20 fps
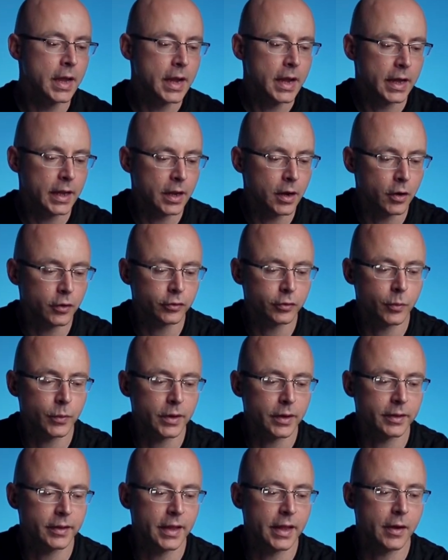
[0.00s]
And I also want
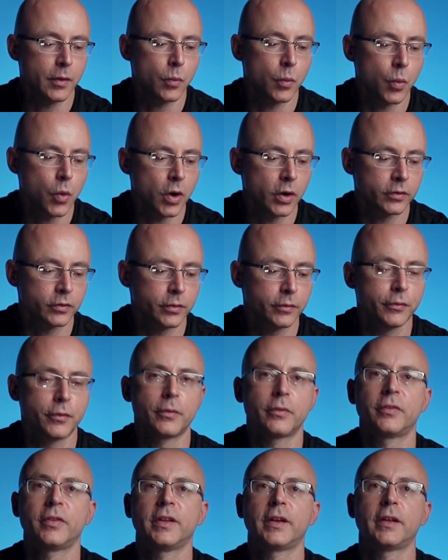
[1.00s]
to thank Watson for
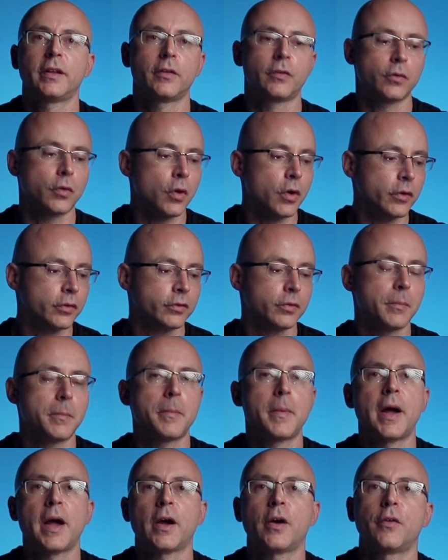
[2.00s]
sending this awesome
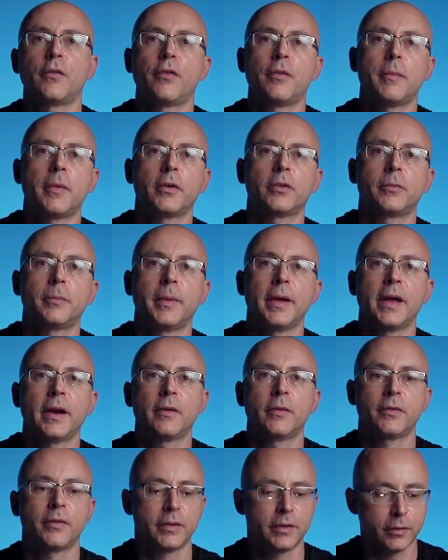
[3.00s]
micro V-mount
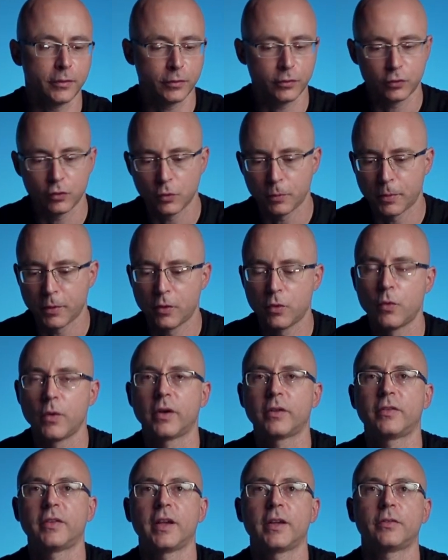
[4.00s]
batteries and these super cool
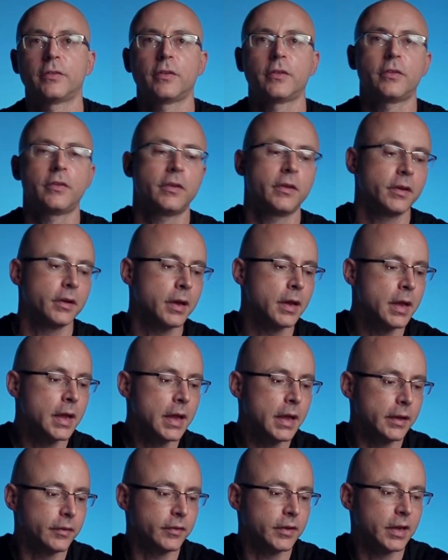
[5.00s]
accessories here.
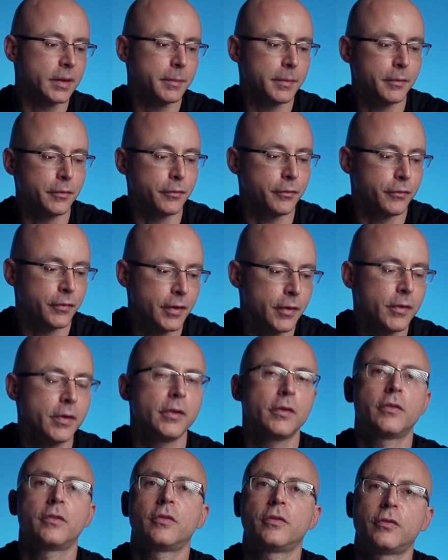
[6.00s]
It's going to be very
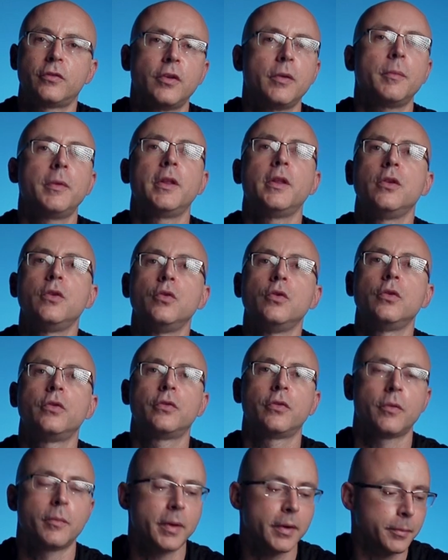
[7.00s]
extremely
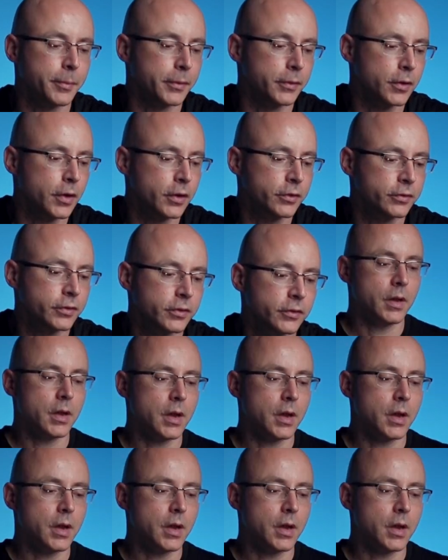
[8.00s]
useful in my productions.